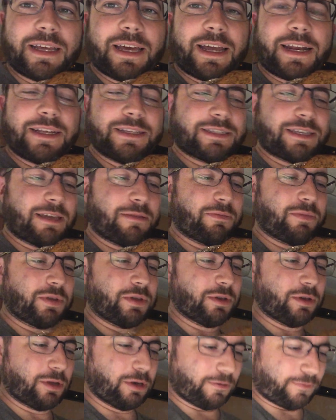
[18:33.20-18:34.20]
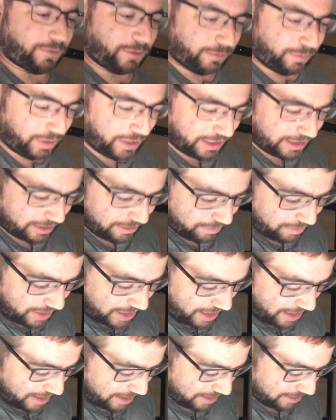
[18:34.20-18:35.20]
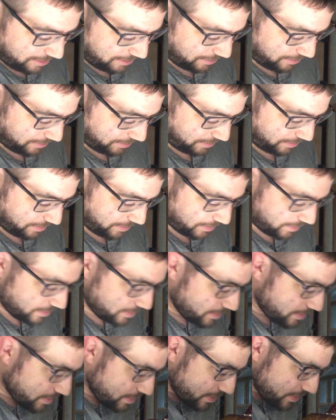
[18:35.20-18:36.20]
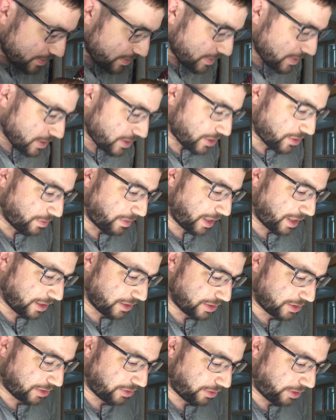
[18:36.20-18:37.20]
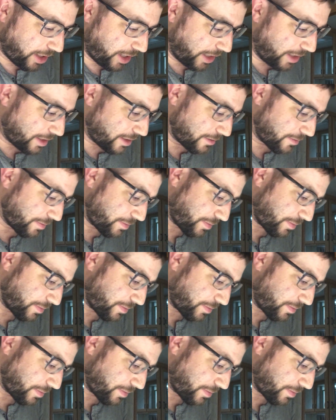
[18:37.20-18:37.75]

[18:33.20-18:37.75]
that is a beautiful piece of meat. Smells great.